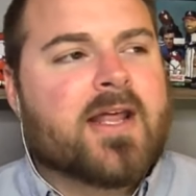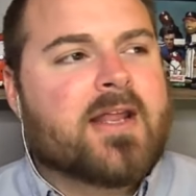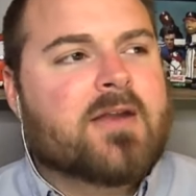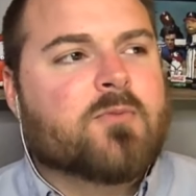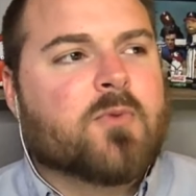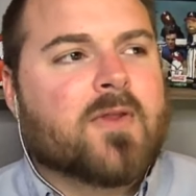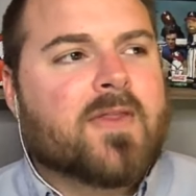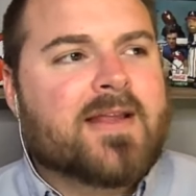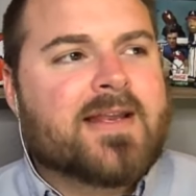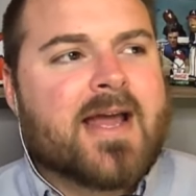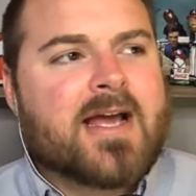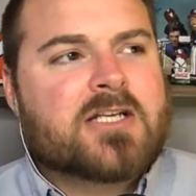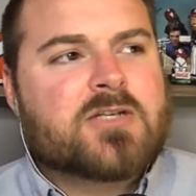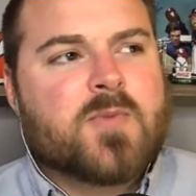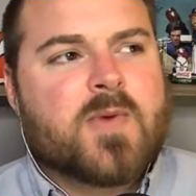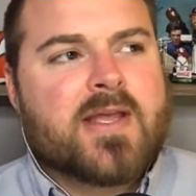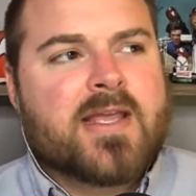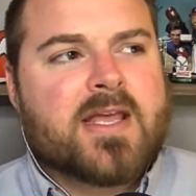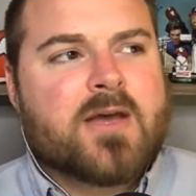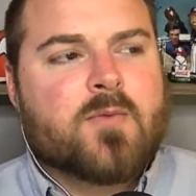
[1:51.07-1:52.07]
And really, next
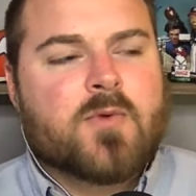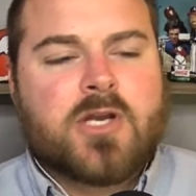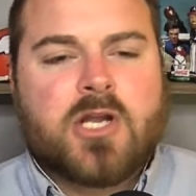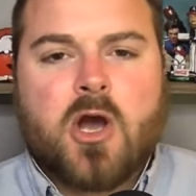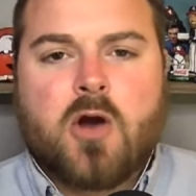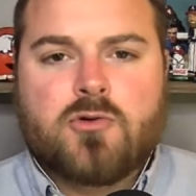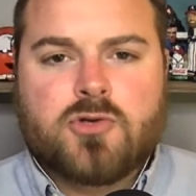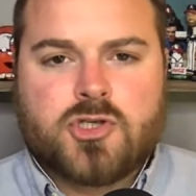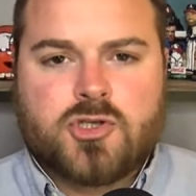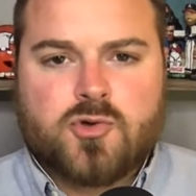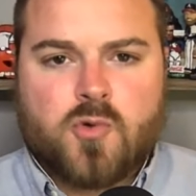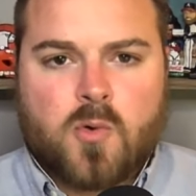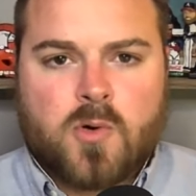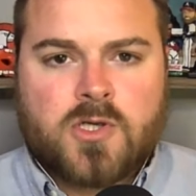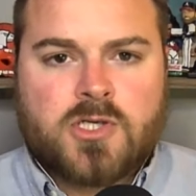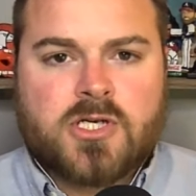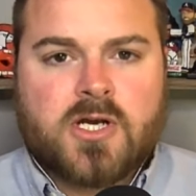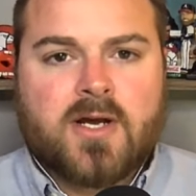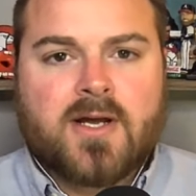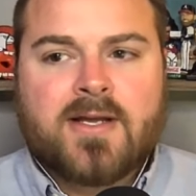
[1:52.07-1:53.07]
weekend when you host
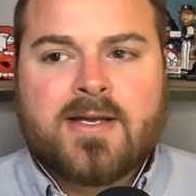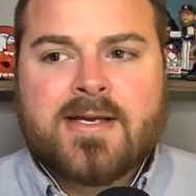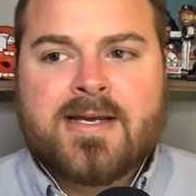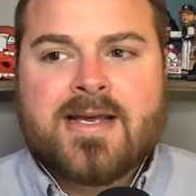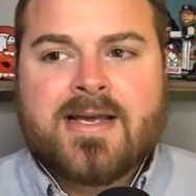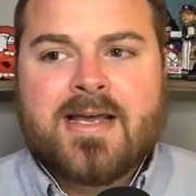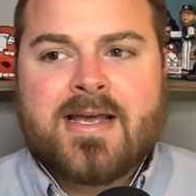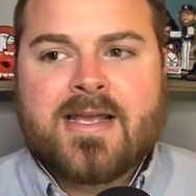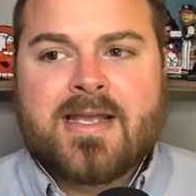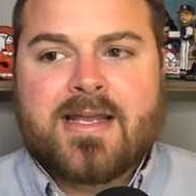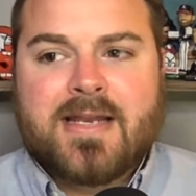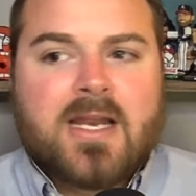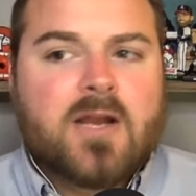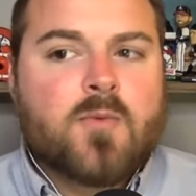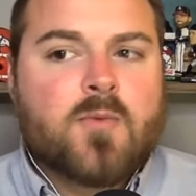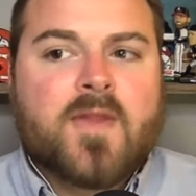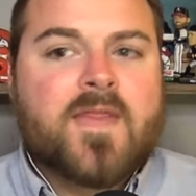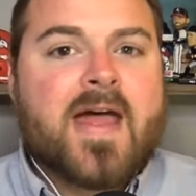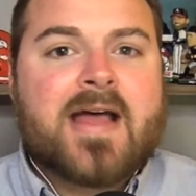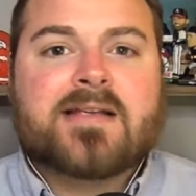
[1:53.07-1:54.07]
Georgia, you need to
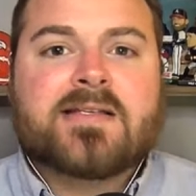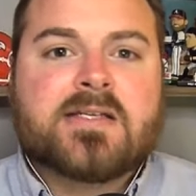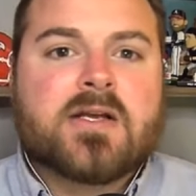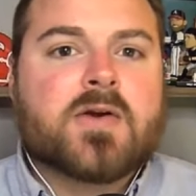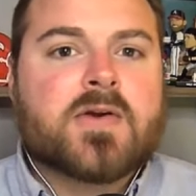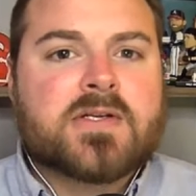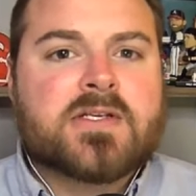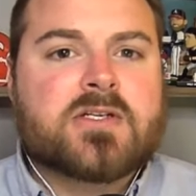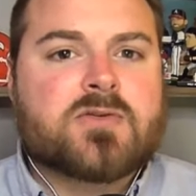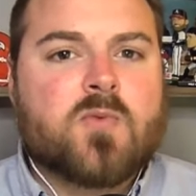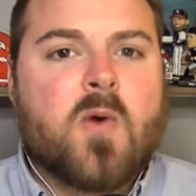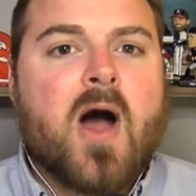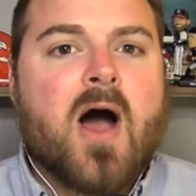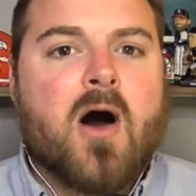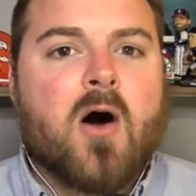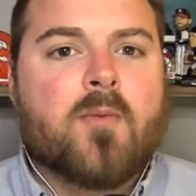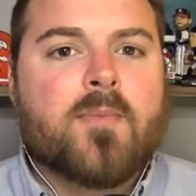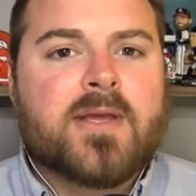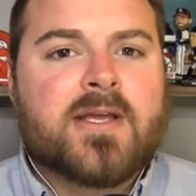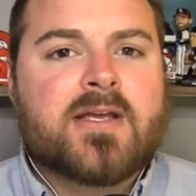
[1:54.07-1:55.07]
win that series as
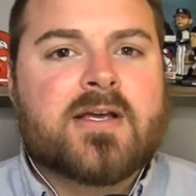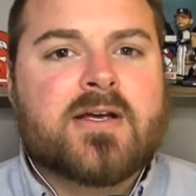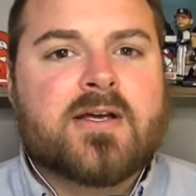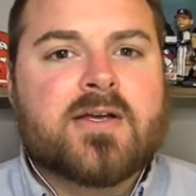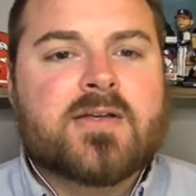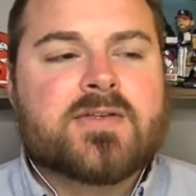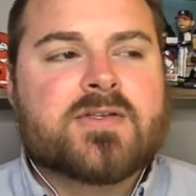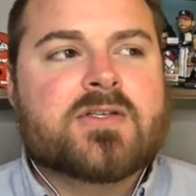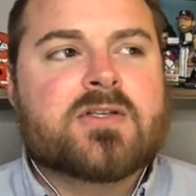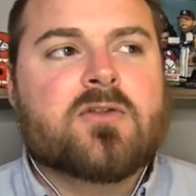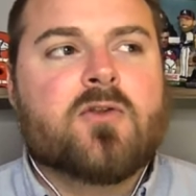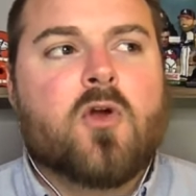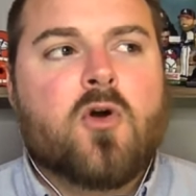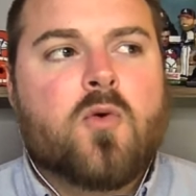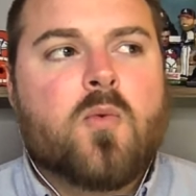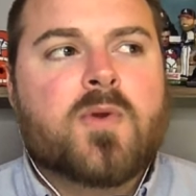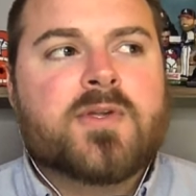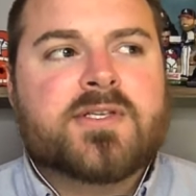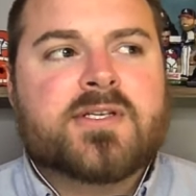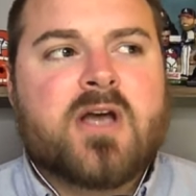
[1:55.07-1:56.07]
well because
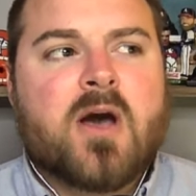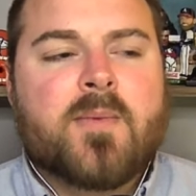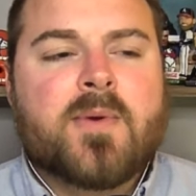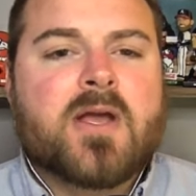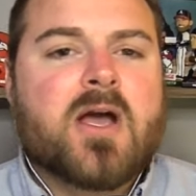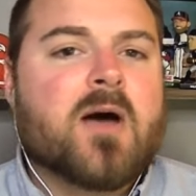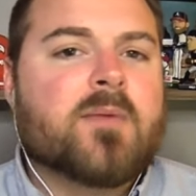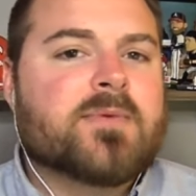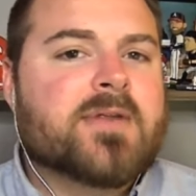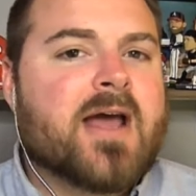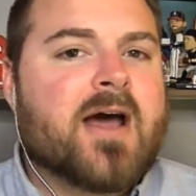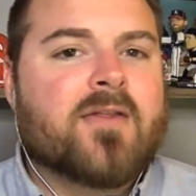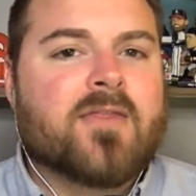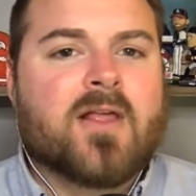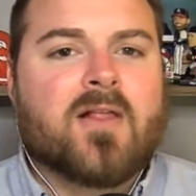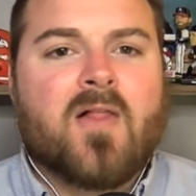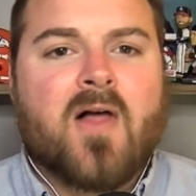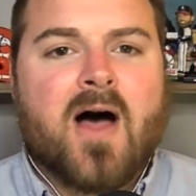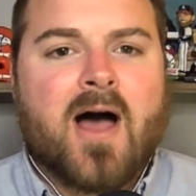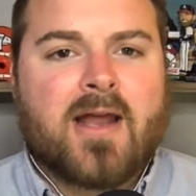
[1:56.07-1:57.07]
look what's coming up down
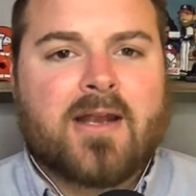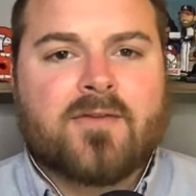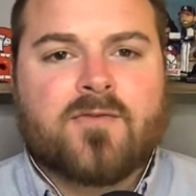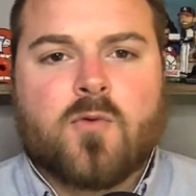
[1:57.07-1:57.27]
the line.